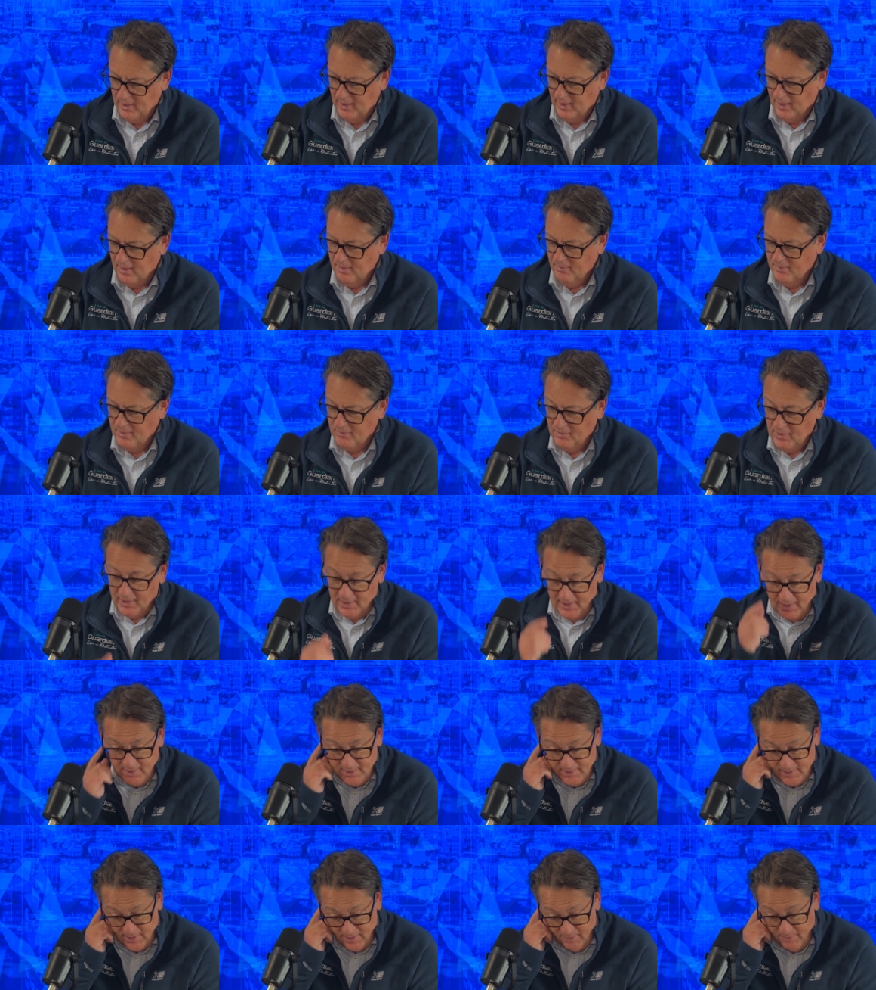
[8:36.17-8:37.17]
It really
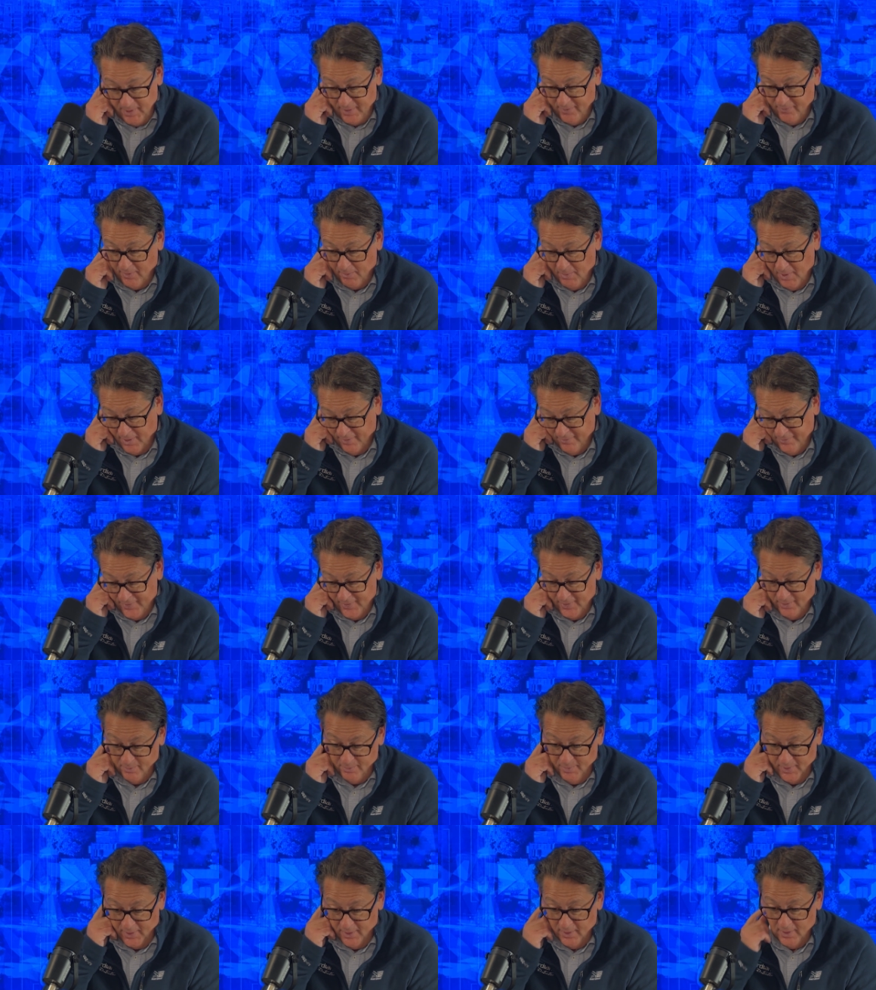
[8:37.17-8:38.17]
is a bit of a large
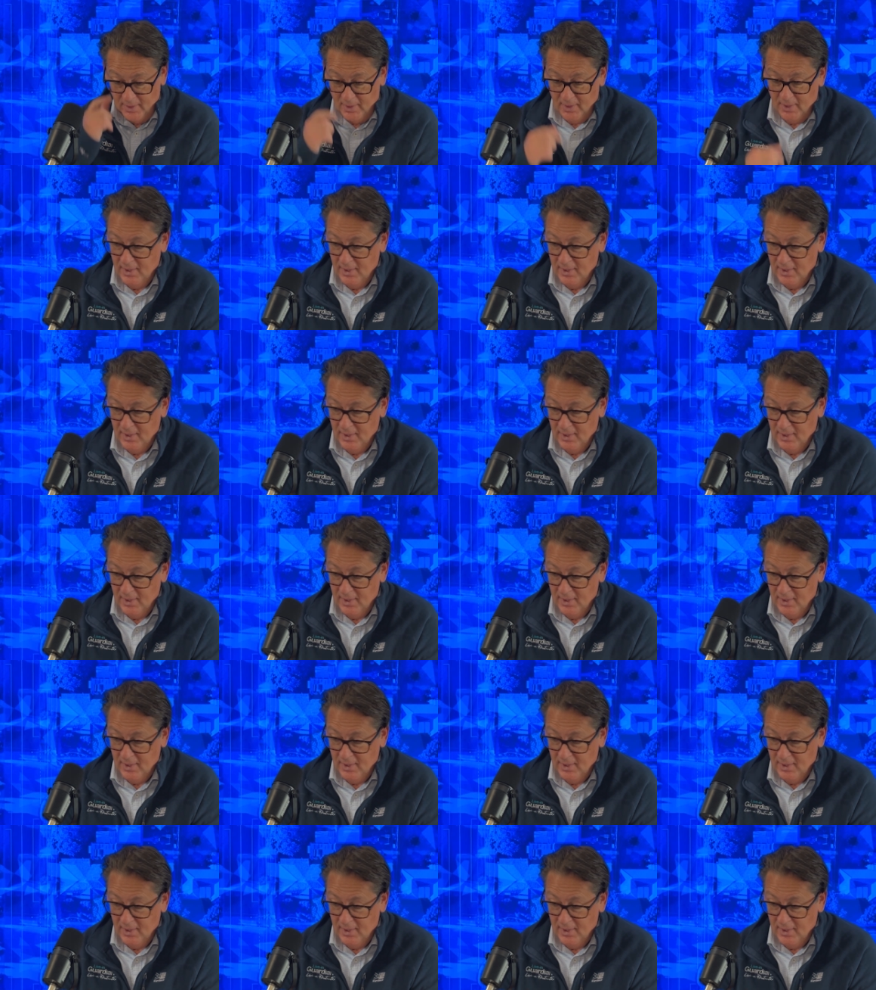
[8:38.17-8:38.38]
but